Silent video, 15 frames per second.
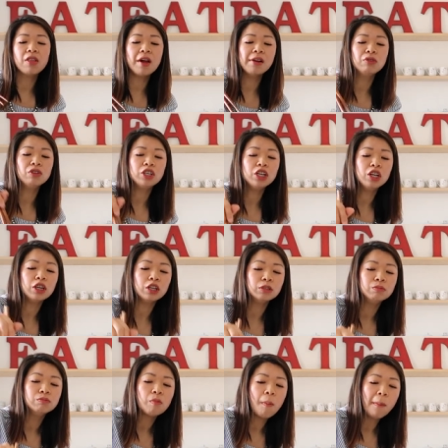then over
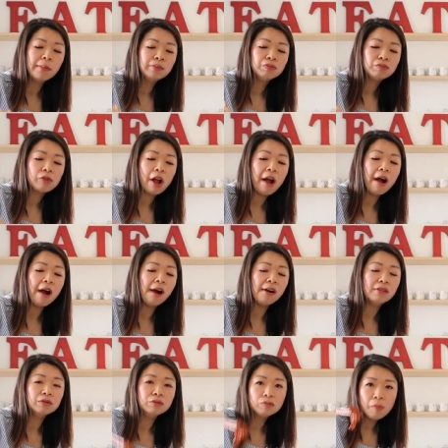here, I
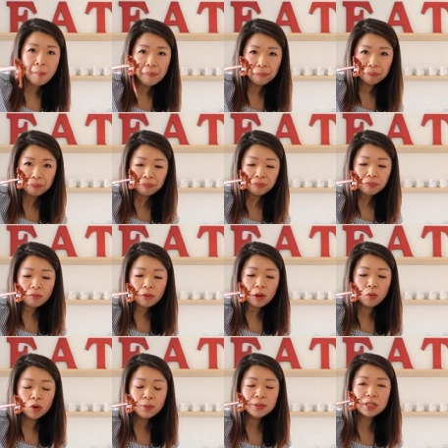have,
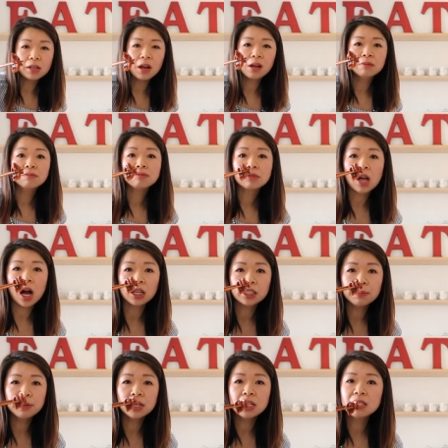whoops,
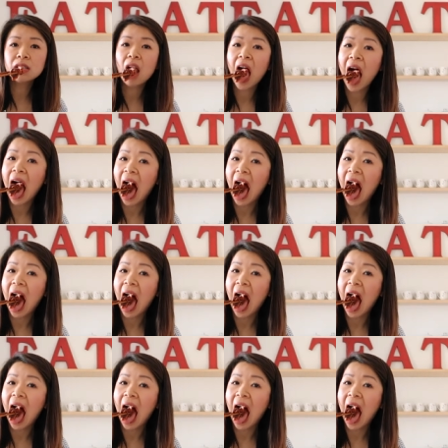octopus.